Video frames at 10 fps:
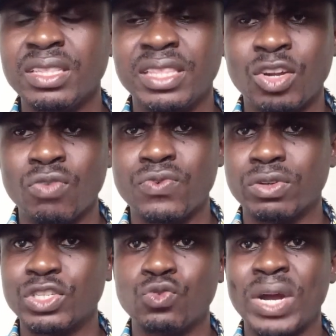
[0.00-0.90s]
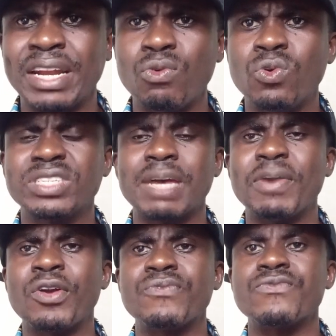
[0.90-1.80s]
Then, of course, it will undergo some
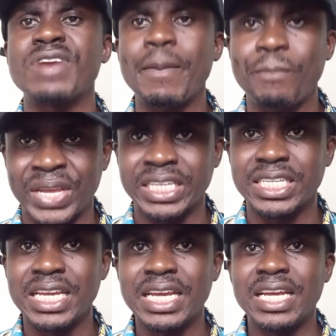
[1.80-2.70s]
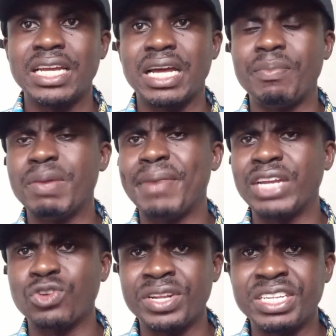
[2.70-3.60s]
kind of rapid,
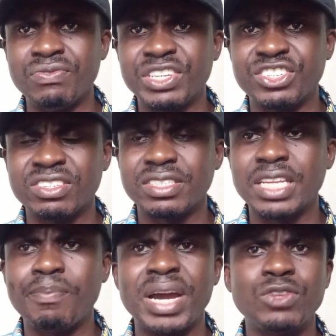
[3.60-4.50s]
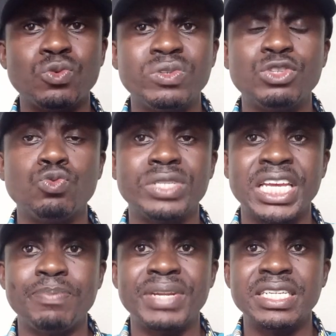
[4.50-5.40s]
mitotic division. Some mitosis will
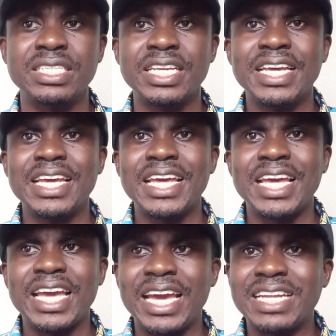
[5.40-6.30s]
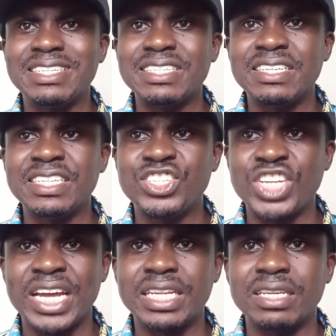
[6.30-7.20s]
take place. And
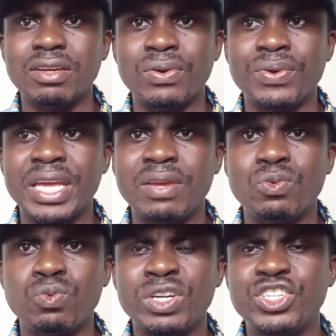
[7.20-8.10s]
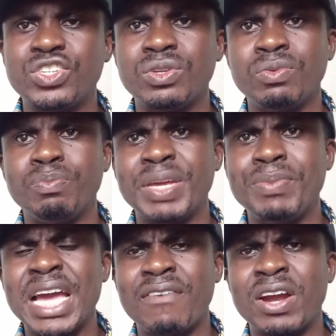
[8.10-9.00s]
initially, which may
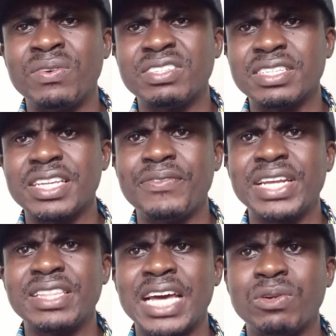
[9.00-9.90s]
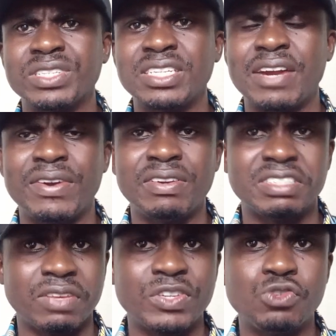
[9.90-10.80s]
be around 600,000, around the
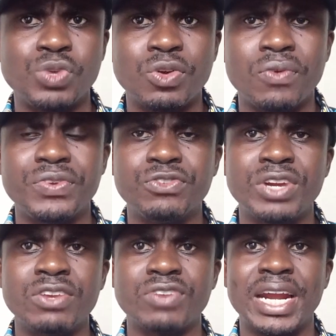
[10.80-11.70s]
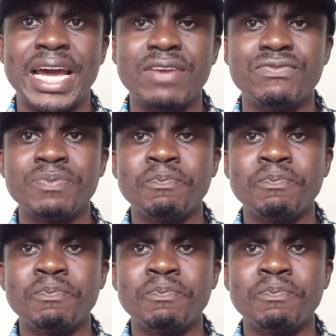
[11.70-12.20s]
7th week of intrauterine life.